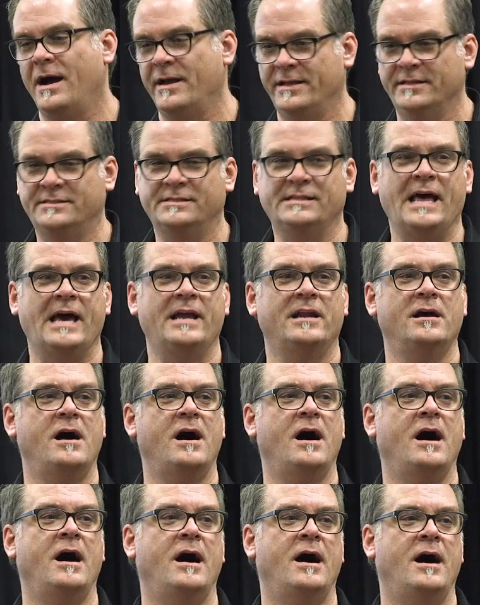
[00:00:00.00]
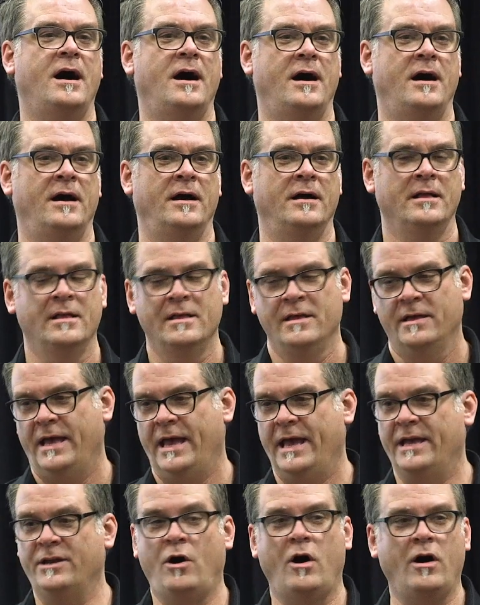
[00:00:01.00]
it's that ah.
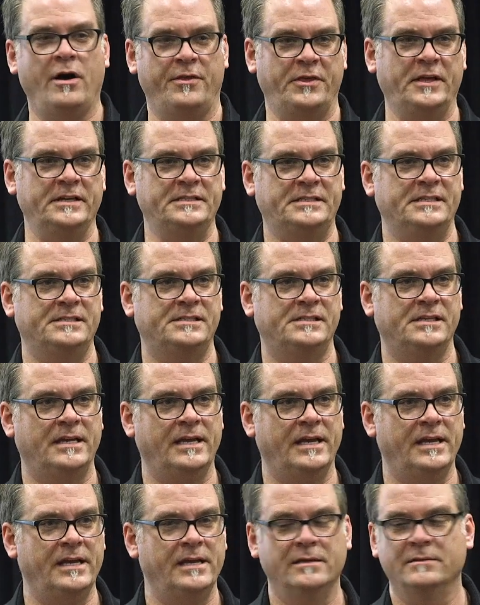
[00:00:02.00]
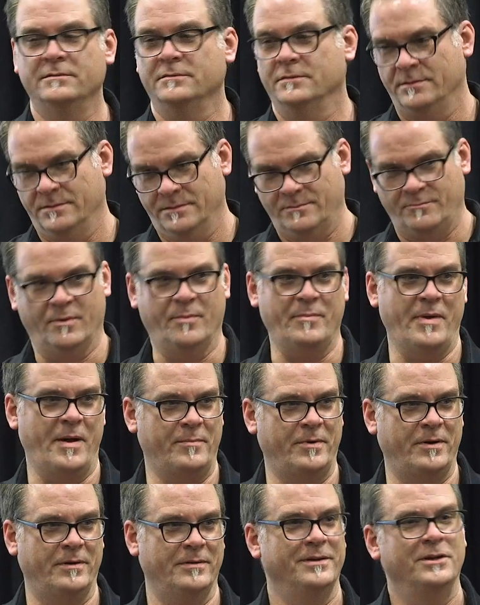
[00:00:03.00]
And authenticity,
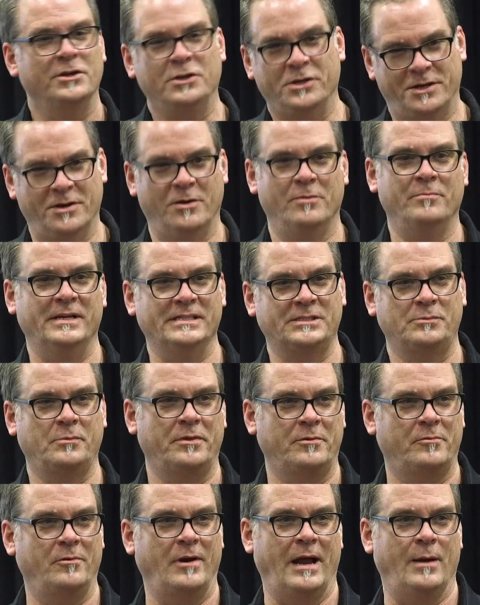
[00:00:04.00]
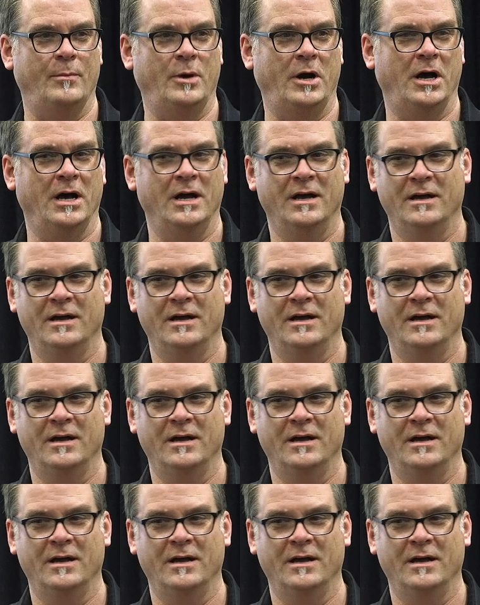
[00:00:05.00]
remember, you don't mess with grandma.